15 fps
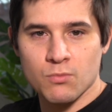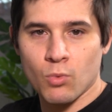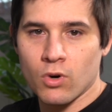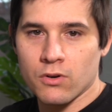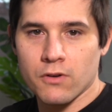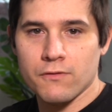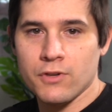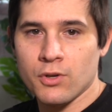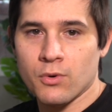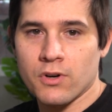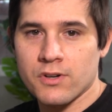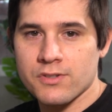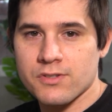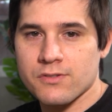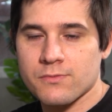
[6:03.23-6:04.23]
more
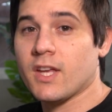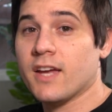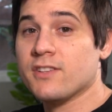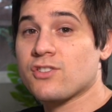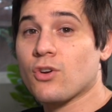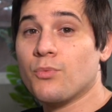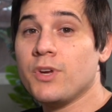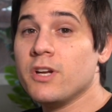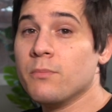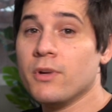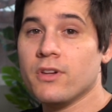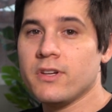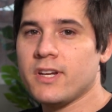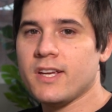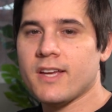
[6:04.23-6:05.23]
reviewers. And so
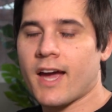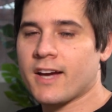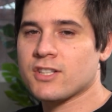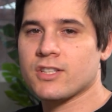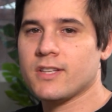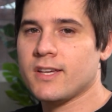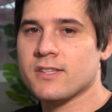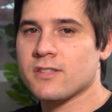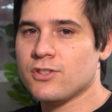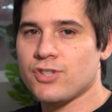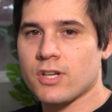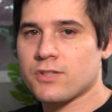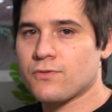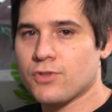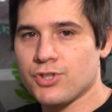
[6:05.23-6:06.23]
readability actually isn't
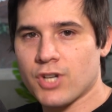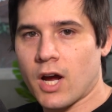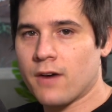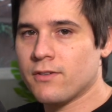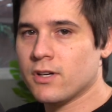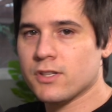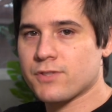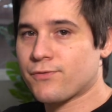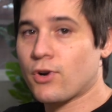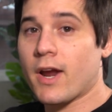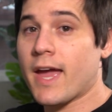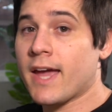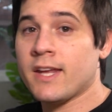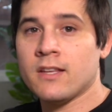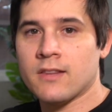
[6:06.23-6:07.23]
just for Java, it's for
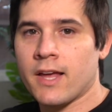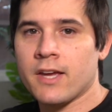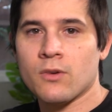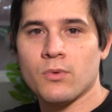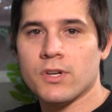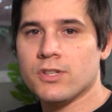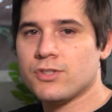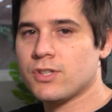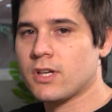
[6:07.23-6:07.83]
any language.